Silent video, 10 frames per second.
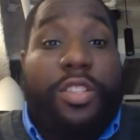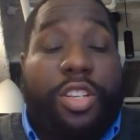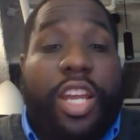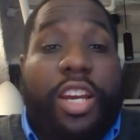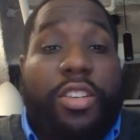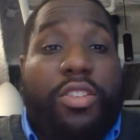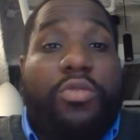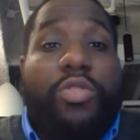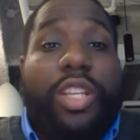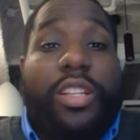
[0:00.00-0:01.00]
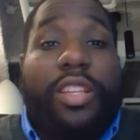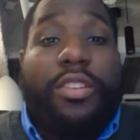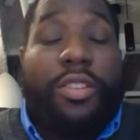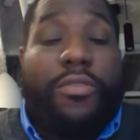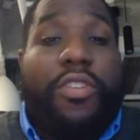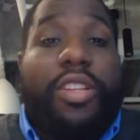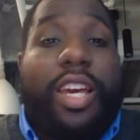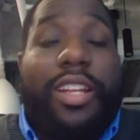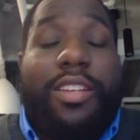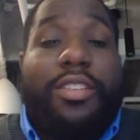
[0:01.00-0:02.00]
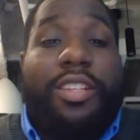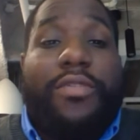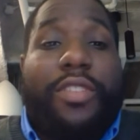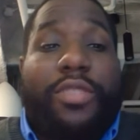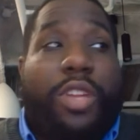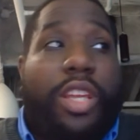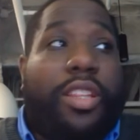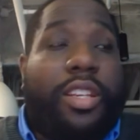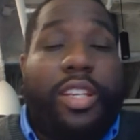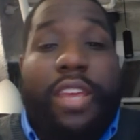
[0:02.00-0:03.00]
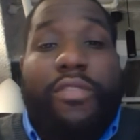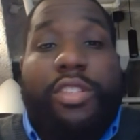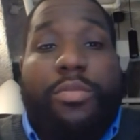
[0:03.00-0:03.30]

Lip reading: You're not going to lose anything on the front line of your defense with Anthony Davis,